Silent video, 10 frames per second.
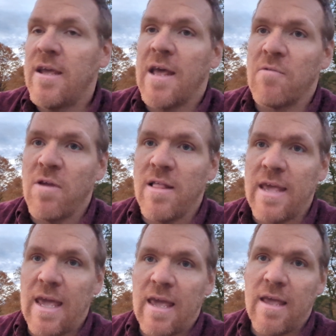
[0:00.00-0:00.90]
and
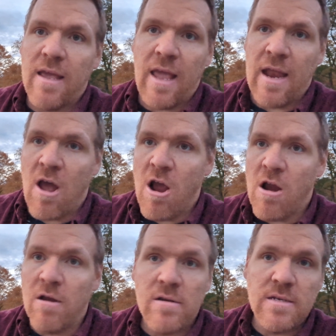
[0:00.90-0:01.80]
really in
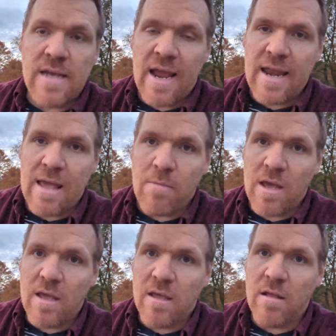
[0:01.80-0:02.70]
our
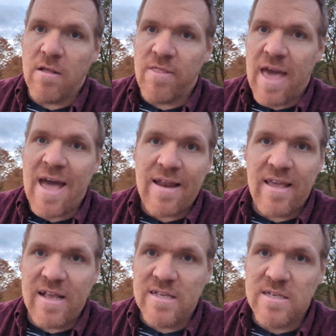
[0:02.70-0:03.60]
dynamic that
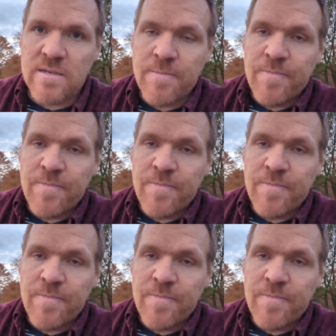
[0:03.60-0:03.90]
is